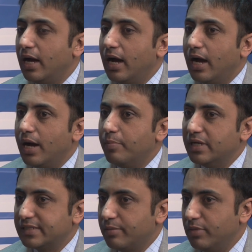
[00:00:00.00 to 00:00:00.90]
Uh, by
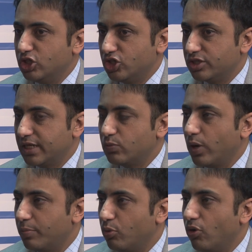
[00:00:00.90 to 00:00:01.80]
some measures, at
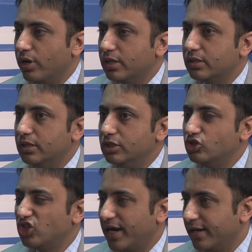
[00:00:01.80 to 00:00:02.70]
one point, uh,
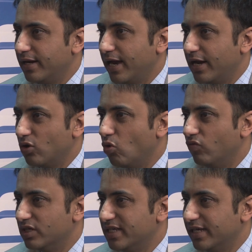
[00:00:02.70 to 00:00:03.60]
China had
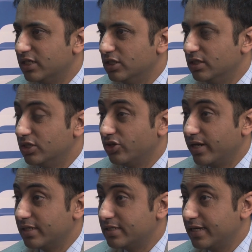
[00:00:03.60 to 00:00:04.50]
overtaken the
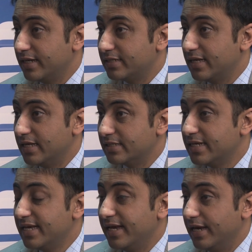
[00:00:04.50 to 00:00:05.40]
United States as
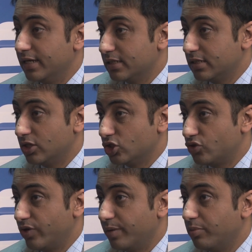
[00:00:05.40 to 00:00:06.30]
India's largest
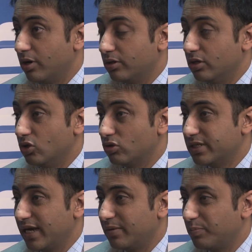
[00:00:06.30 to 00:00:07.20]
trade partner looked
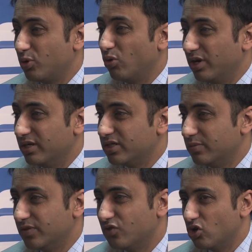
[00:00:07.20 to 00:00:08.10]
at purely in
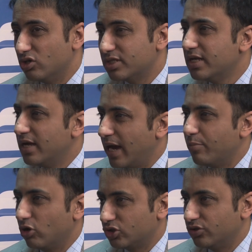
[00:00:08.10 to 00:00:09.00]
terms goods. I'm
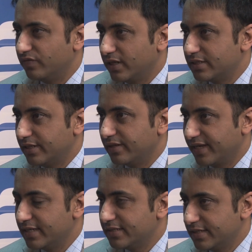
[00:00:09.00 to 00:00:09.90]
not sure if that's still the
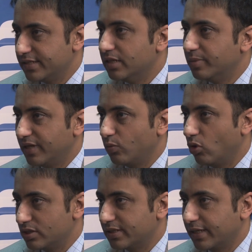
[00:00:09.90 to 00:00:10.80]
case this year, but that
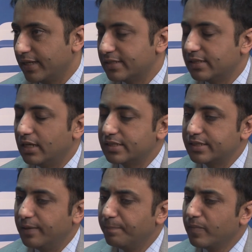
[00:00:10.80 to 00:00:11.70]
was the case last
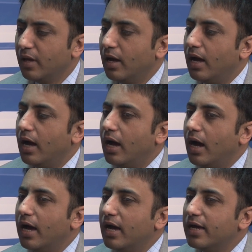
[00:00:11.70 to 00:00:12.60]
year.
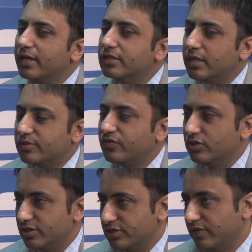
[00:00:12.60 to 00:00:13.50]
Uh, in terms of
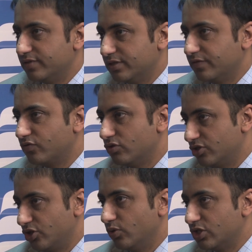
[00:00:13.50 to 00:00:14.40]
goods and services, of course,
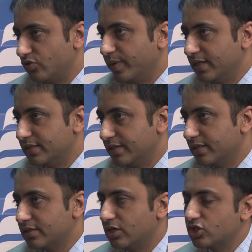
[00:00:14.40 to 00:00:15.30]
the U S remains
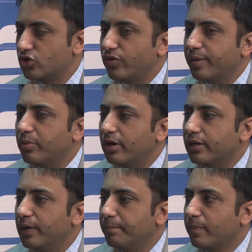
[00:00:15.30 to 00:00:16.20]
India's largest trade partner.